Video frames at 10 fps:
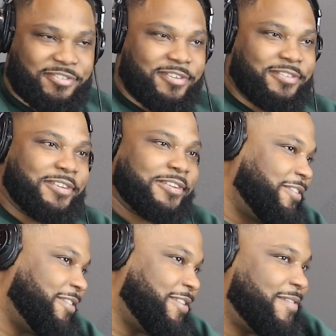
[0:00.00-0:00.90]
strong though.
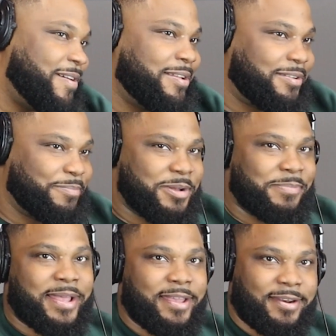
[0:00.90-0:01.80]
You know, yeah. I had to bump
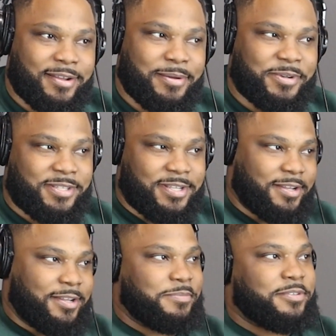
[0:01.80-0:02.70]
my head a couple of
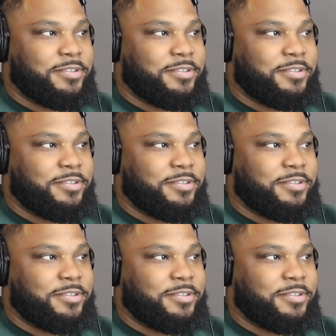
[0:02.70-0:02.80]
times.